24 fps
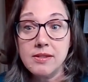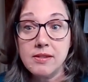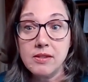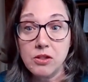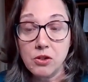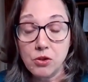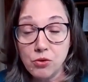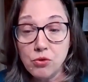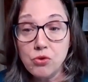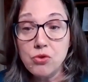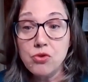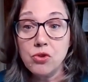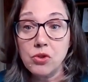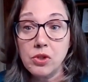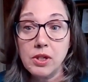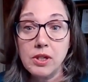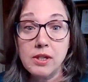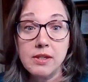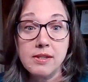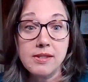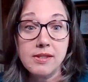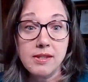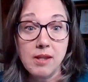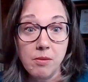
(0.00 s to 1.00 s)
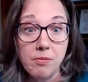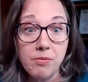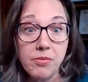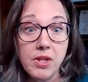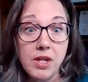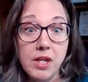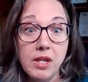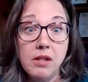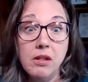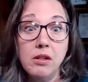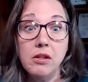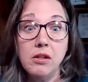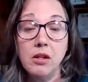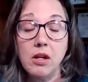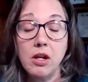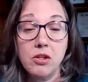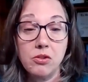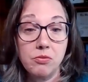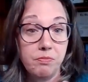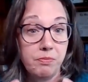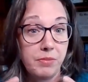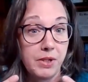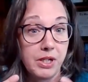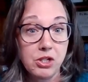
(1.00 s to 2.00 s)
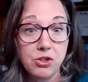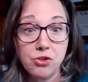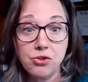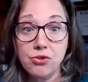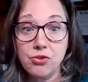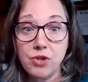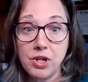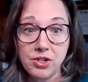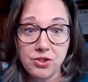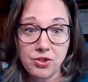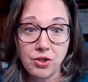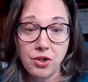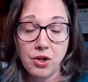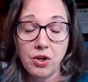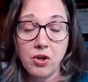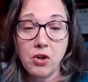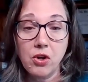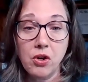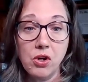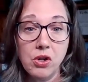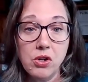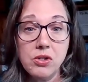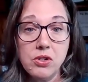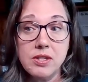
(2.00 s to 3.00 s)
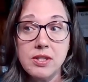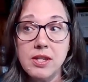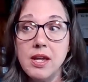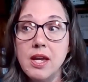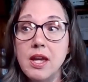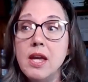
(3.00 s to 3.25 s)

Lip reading: usually something, a big stressor occurs,